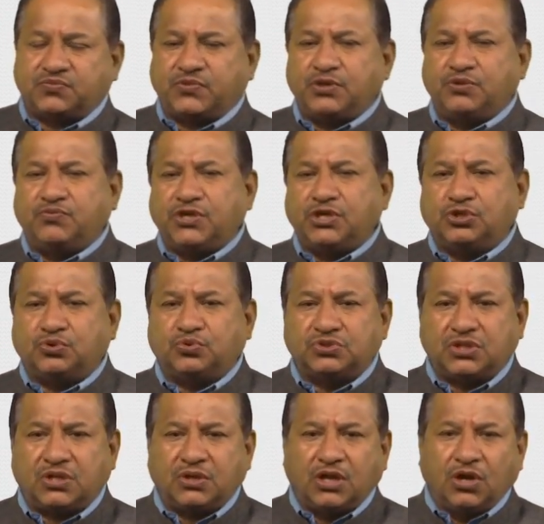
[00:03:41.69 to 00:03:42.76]
when we use
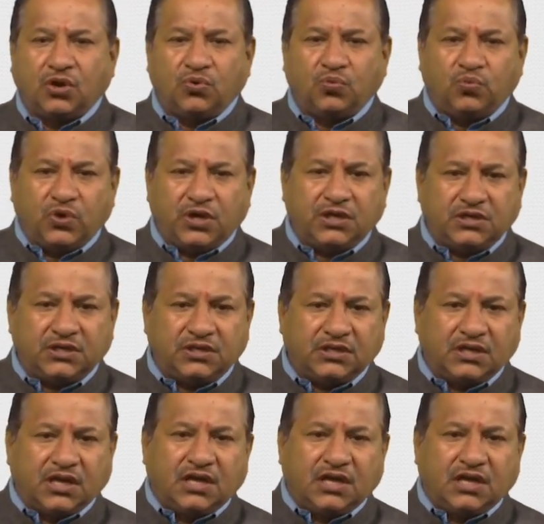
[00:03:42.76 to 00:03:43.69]
the word